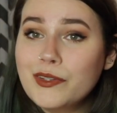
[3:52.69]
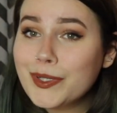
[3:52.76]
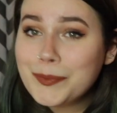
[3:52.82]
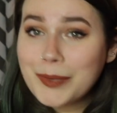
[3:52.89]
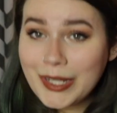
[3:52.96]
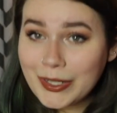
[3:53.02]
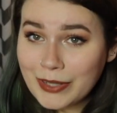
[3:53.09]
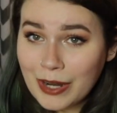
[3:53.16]
you
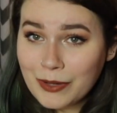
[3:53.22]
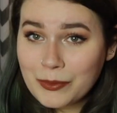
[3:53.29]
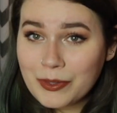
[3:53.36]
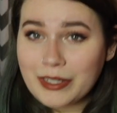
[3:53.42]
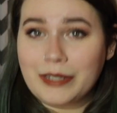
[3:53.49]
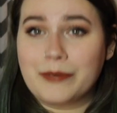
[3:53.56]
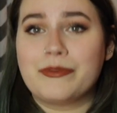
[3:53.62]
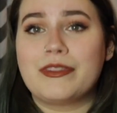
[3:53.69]
could play
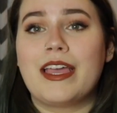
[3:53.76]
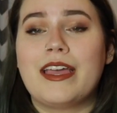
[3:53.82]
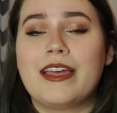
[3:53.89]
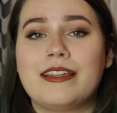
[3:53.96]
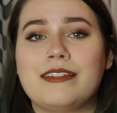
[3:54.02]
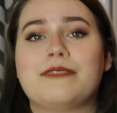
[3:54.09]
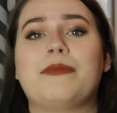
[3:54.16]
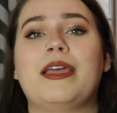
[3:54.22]
around with it
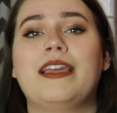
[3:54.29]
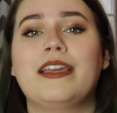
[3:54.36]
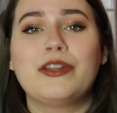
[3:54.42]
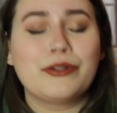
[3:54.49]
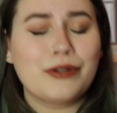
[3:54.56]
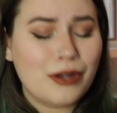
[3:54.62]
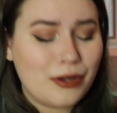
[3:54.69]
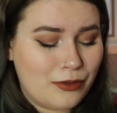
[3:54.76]
and make
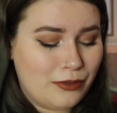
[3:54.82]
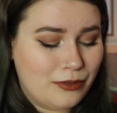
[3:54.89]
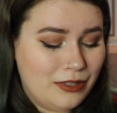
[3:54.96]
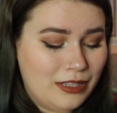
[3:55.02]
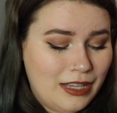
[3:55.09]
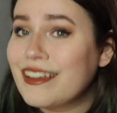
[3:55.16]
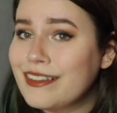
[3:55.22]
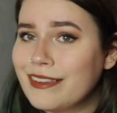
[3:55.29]
it your
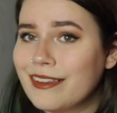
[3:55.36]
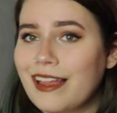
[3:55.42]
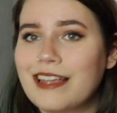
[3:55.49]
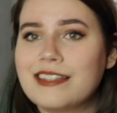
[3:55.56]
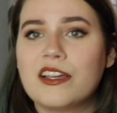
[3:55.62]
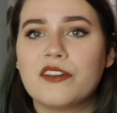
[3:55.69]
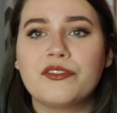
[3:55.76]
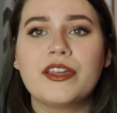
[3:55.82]
own. The second to
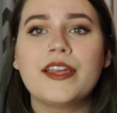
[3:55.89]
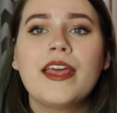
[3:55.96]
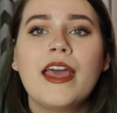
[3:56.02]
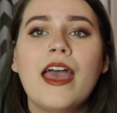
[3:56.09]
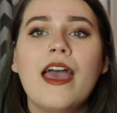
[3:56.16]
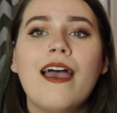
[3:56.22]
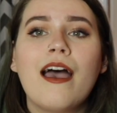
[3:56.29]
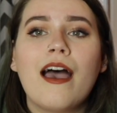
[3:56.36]
last outfit
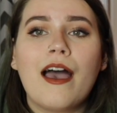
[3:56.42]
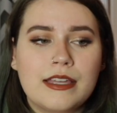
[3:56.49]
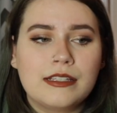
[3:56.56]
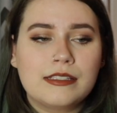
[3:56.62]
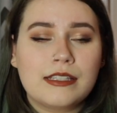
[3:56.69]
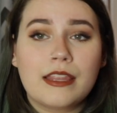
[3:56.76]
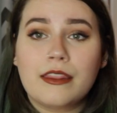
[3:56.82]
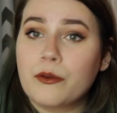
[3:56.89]

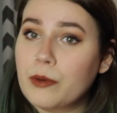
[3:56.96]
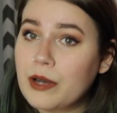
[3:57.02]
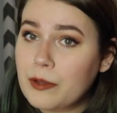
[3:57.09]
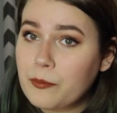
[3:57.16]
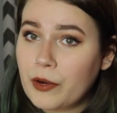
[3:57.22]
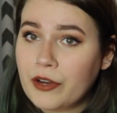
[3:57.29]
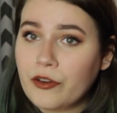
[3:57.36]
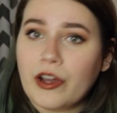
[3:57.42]
is the
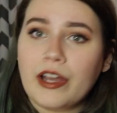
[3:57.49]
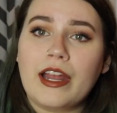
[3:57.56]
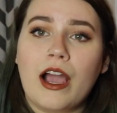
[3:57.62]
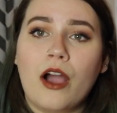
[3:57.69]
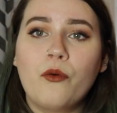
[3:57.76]
one I'm wearing right